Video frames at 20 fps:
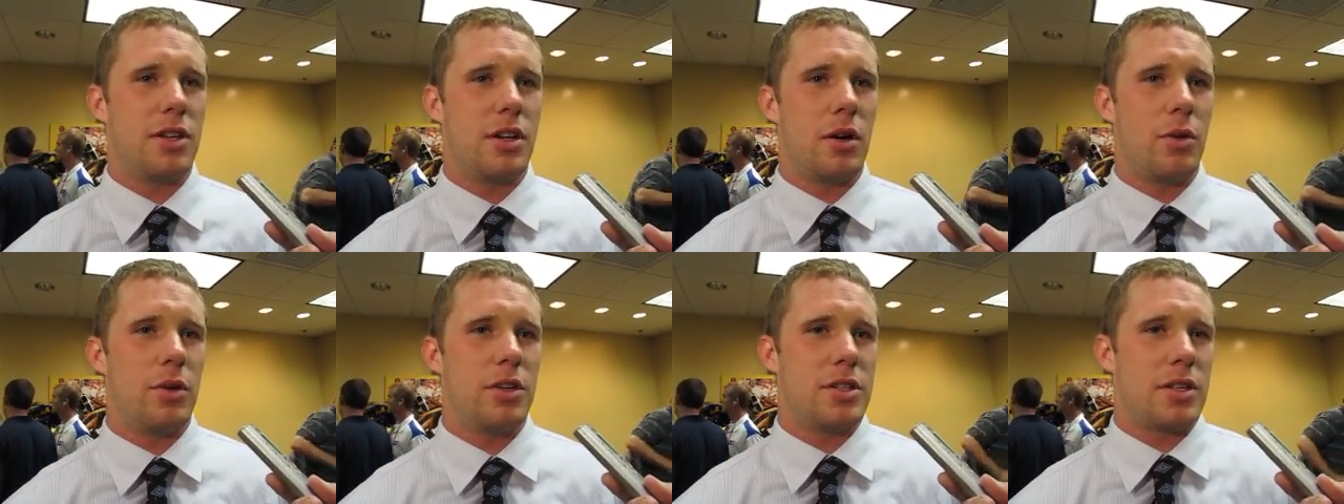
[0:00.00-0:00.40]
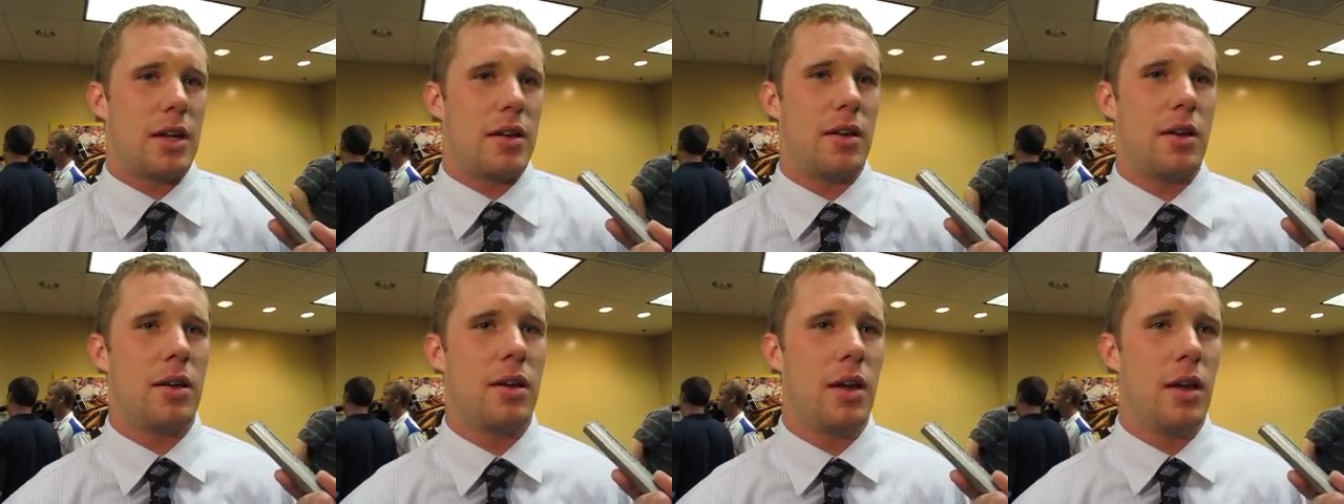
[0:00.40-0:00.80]
You know, we just
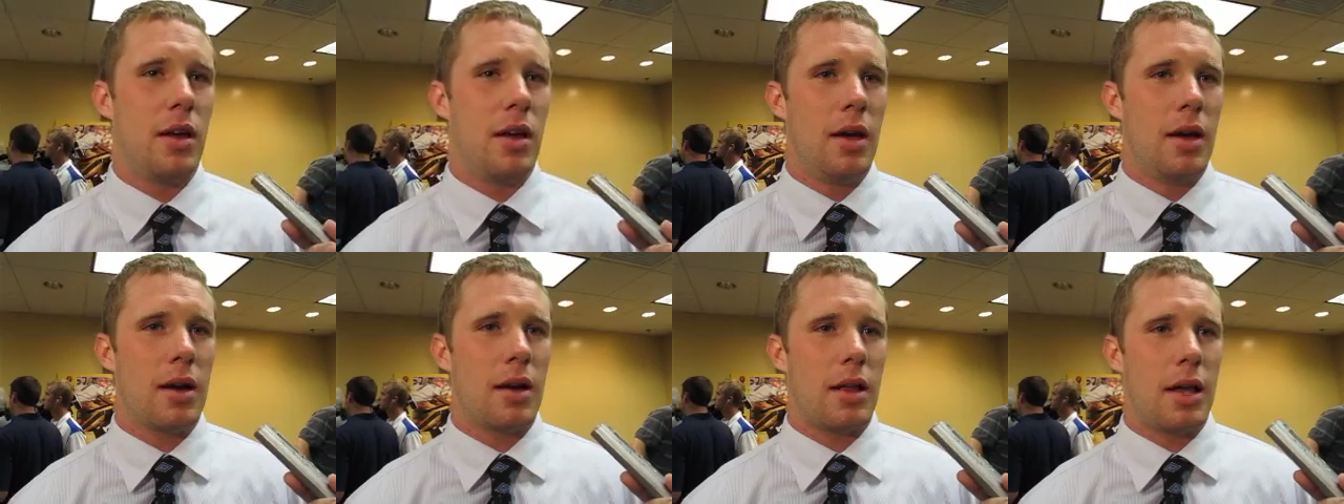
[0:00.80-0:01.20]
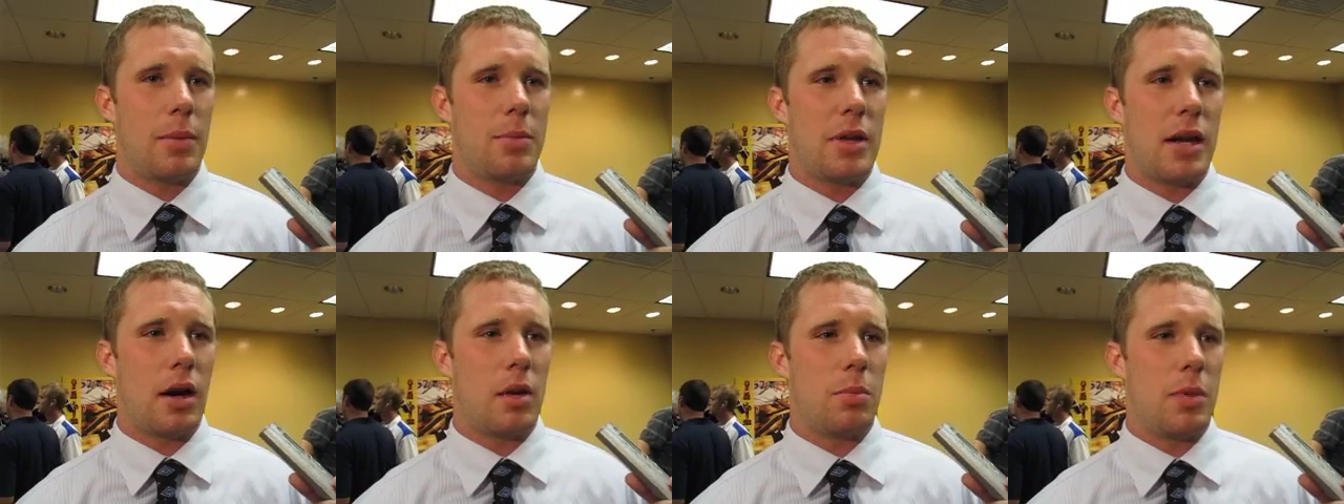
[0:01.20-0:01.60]
had to
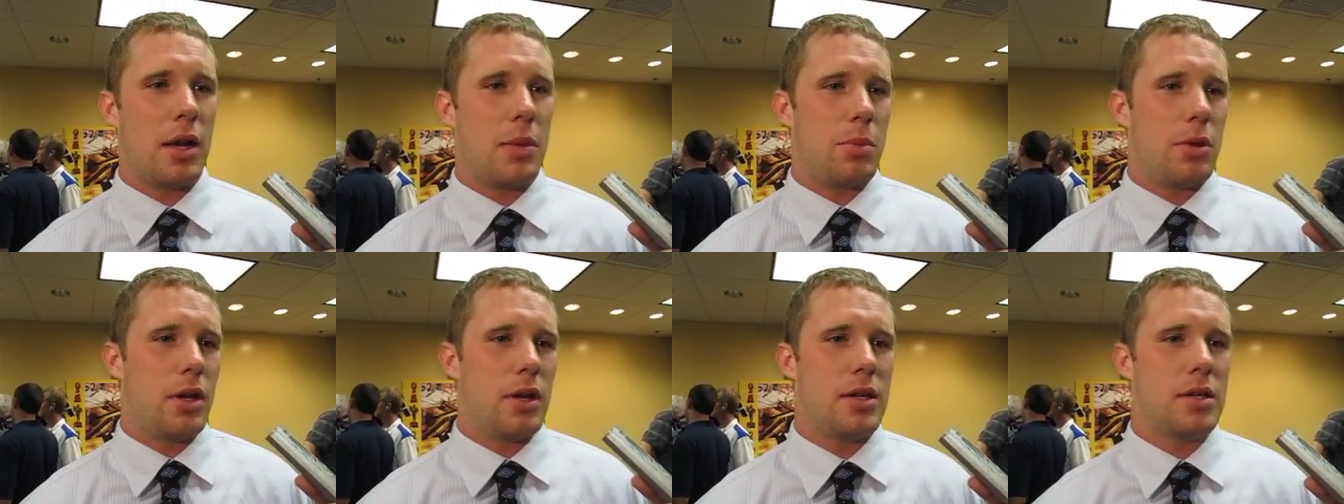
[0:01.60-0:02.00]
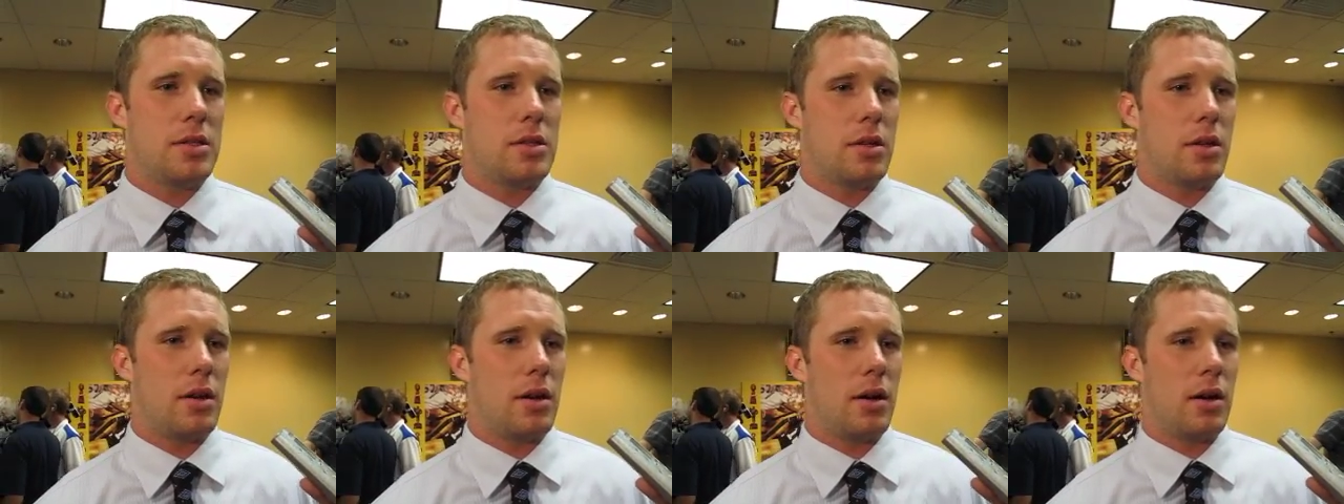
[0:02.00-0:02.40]
clamp down, make plays,
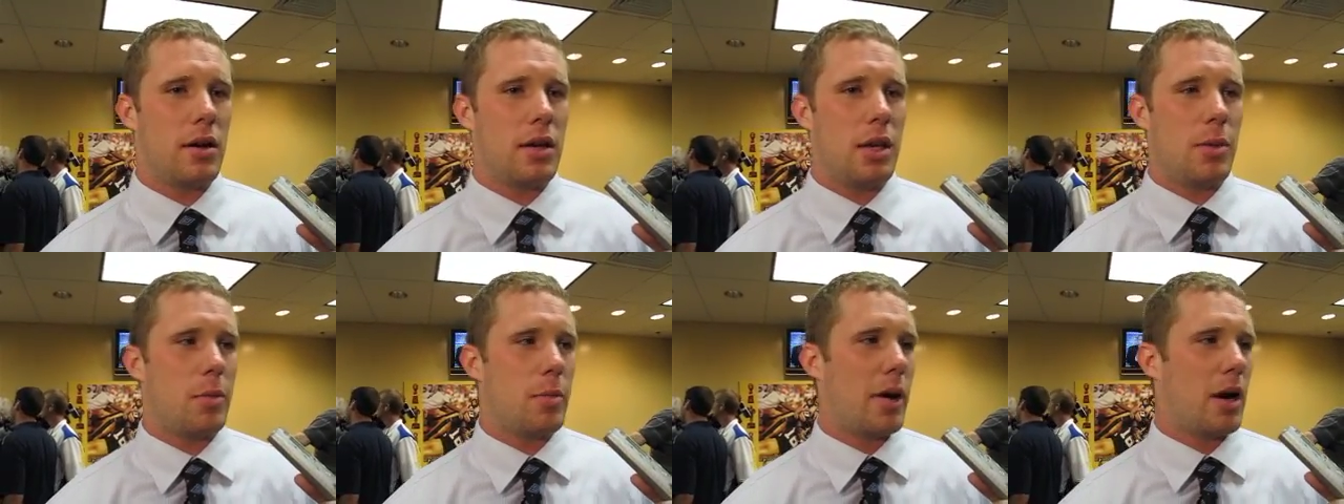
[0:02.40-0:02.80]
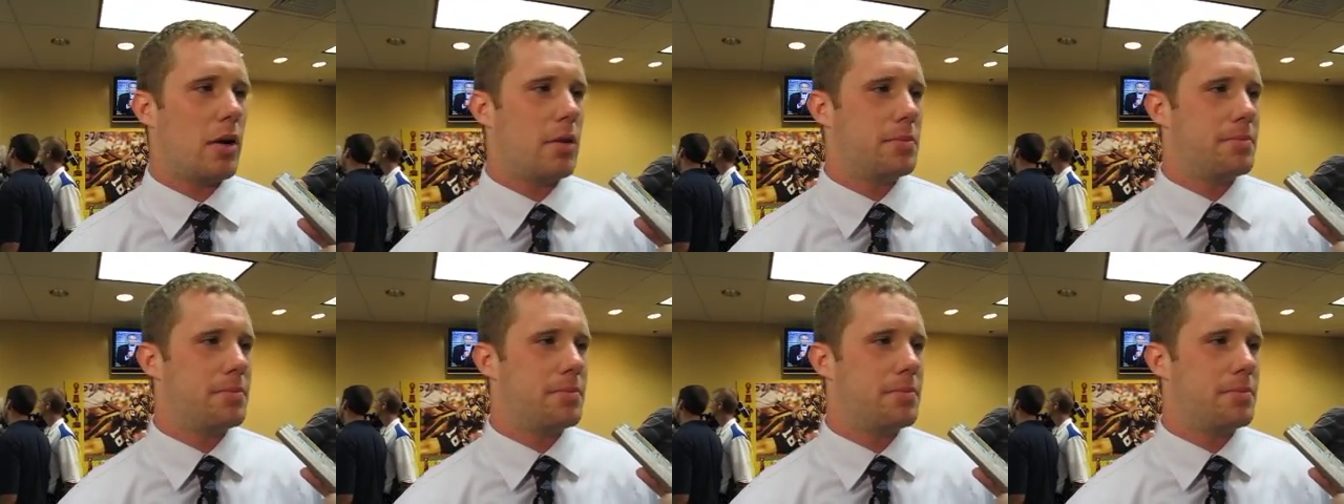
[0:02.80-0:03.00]
and uh, keep them out.